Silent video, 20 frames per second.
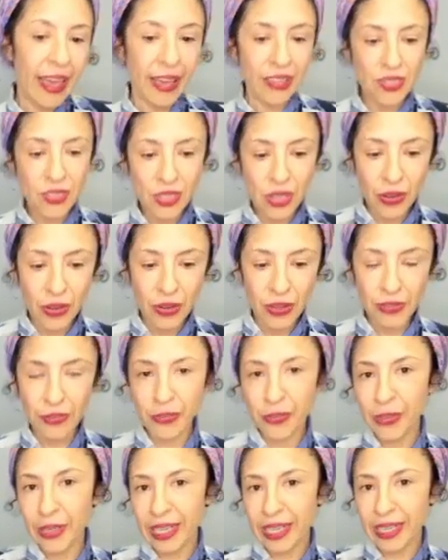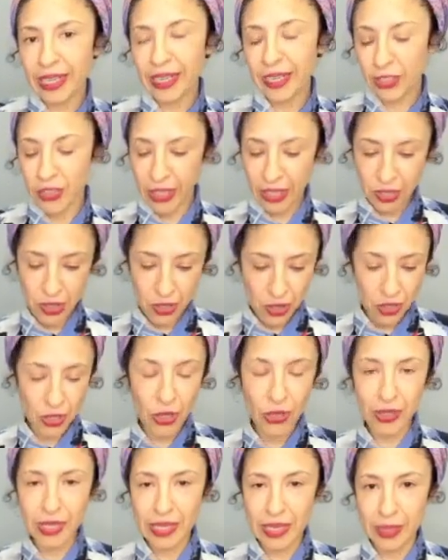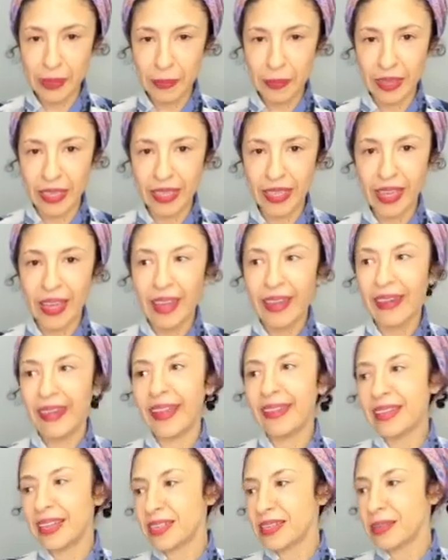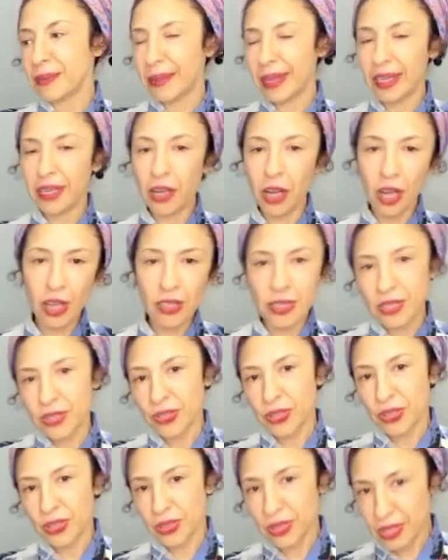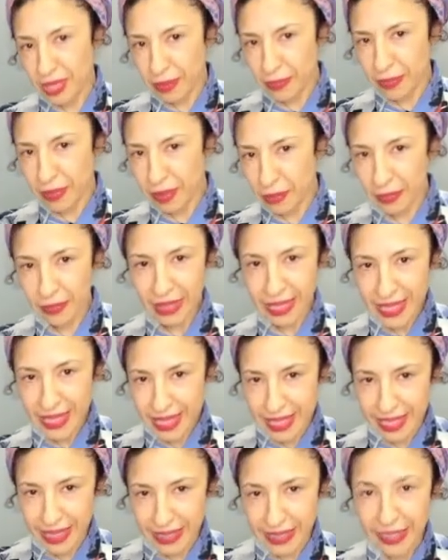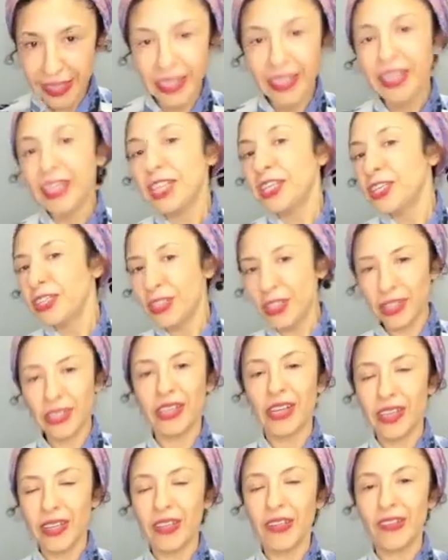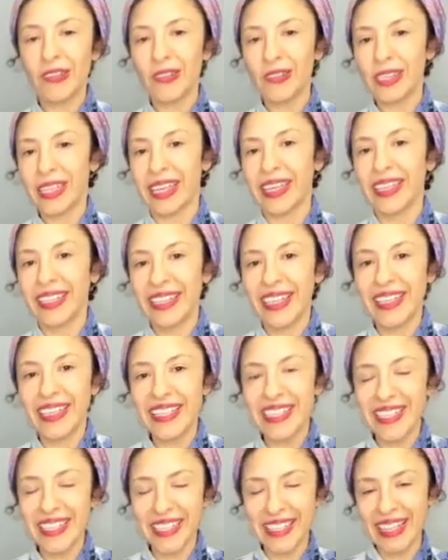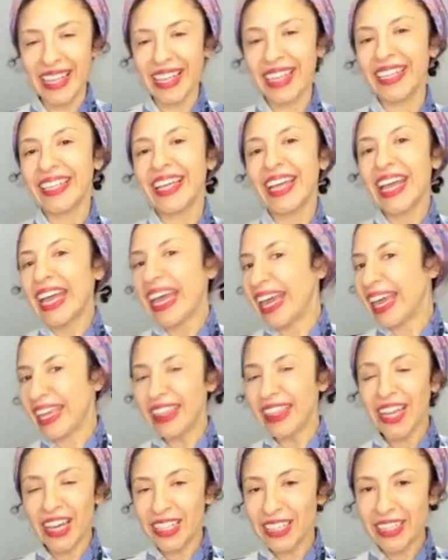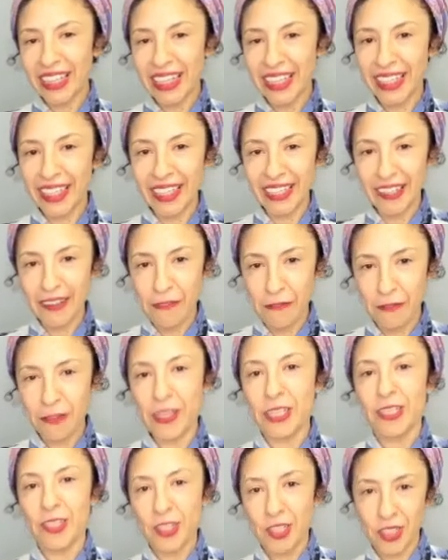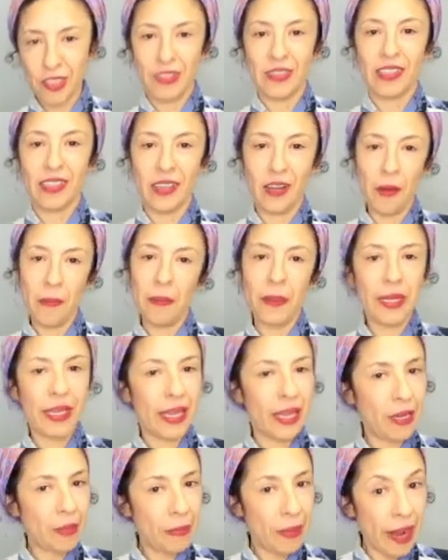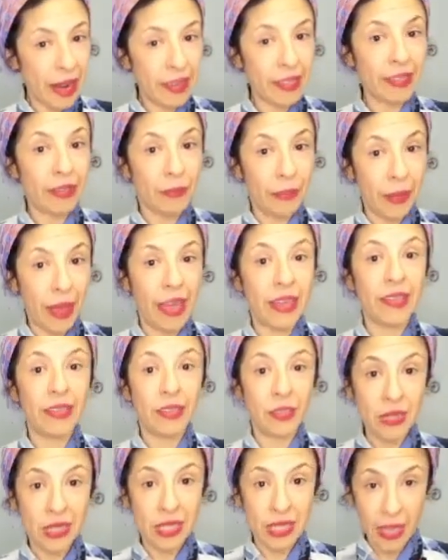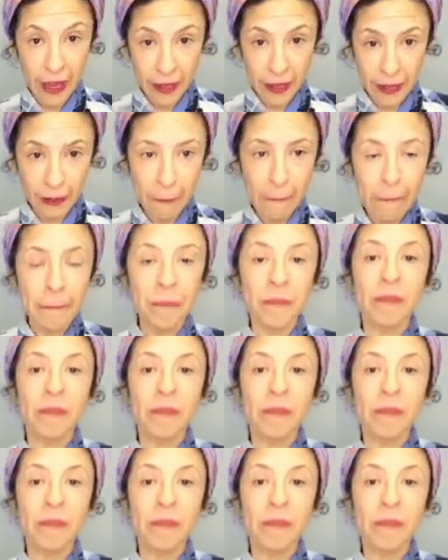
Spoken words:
And so if you're here trying to sew something and then somebody calls you to do something easier, you're going to go do the easiest thing and not finish the complicated pattern you started.